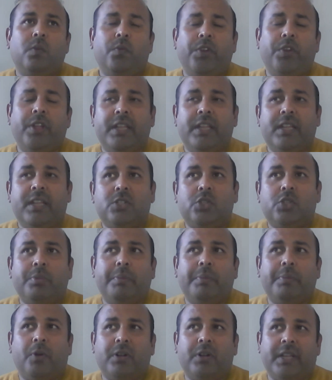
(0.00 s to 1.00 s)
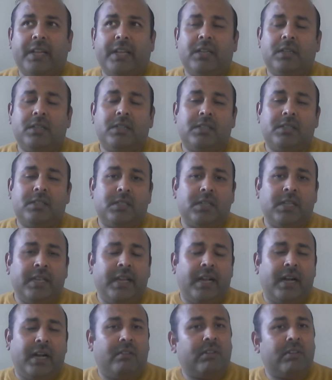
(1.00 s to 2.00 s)
we need to be
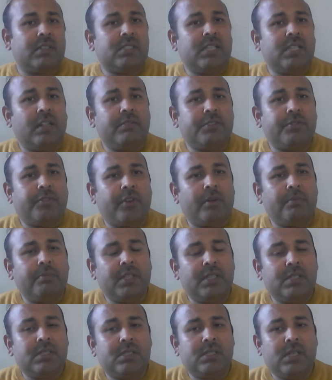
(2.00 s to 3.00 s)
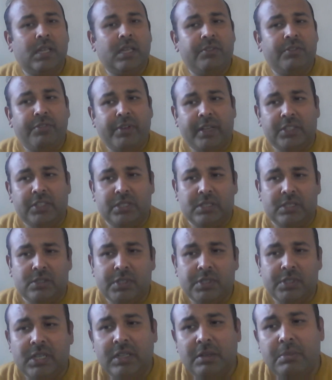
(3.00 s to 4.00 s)
protecting ourselves from these infections,
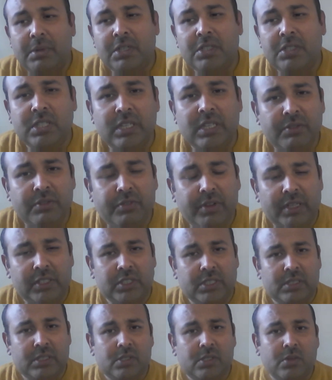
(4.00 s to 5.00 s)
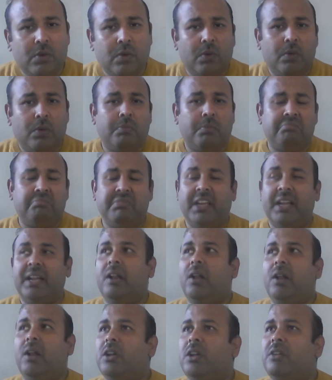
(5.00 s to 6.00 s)
which are emerging infections. So there are
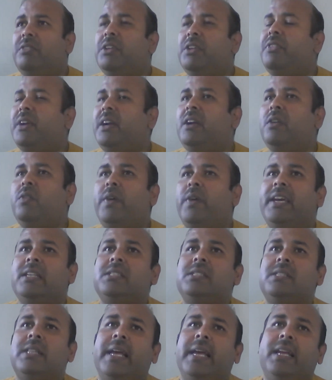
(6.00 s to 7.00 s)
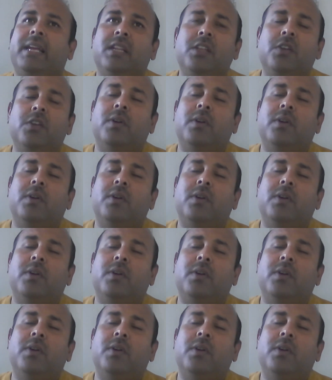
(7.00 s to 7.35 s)
a lot of different ways, like